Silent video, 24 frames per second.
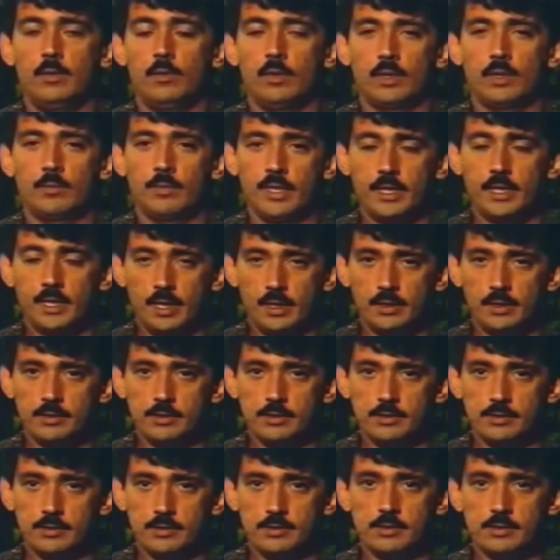One of my
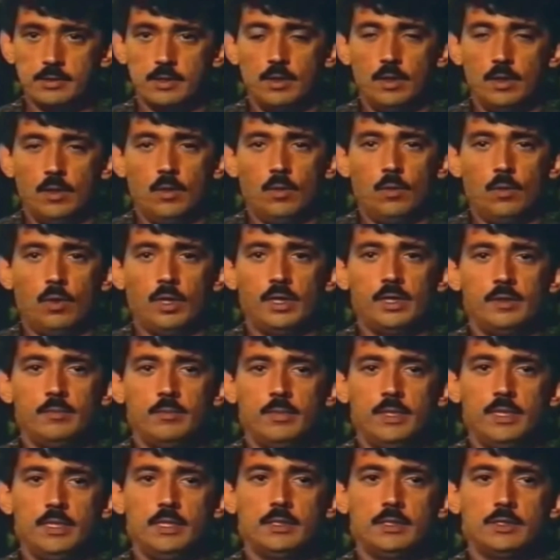cousins wanted
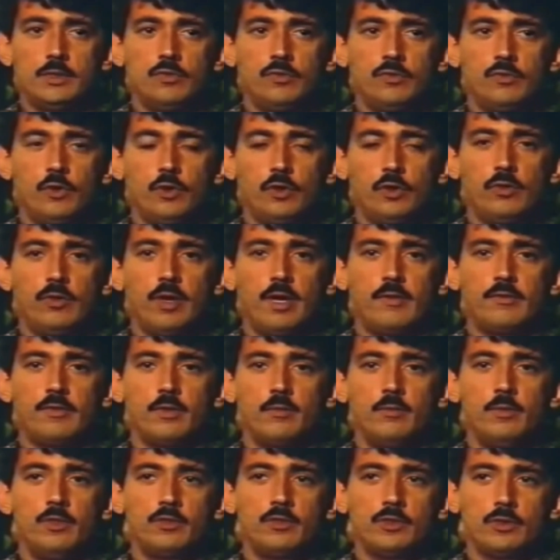me to photograph
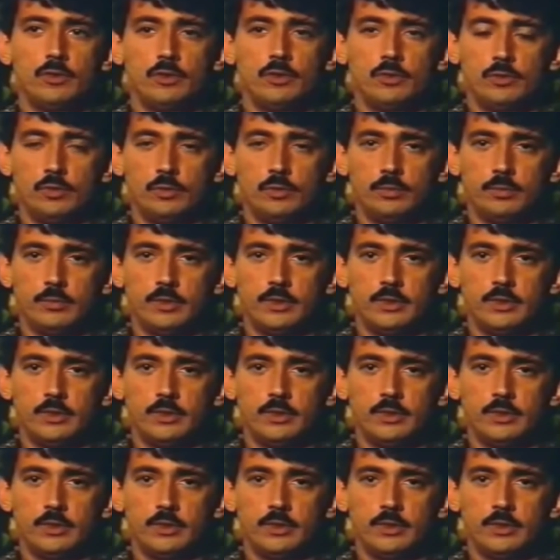the musical group,